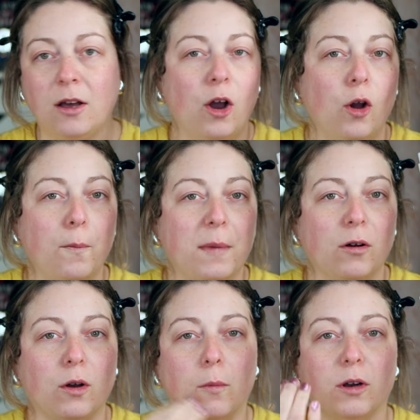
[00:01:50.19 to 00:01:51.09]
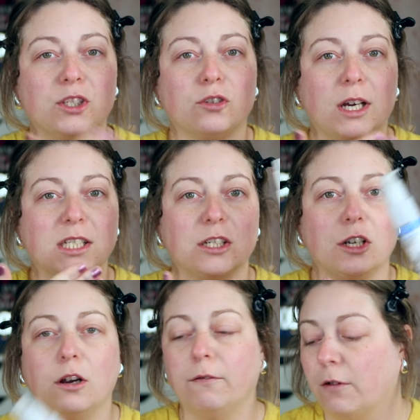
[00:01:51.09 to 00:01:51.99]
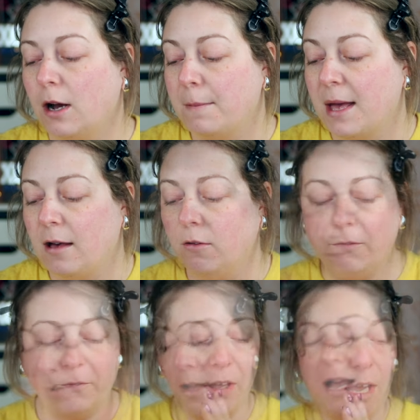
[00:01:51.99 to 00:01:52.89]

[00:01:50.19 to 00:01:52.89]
Oat Milk Moisturizer from e.l.f. Oh.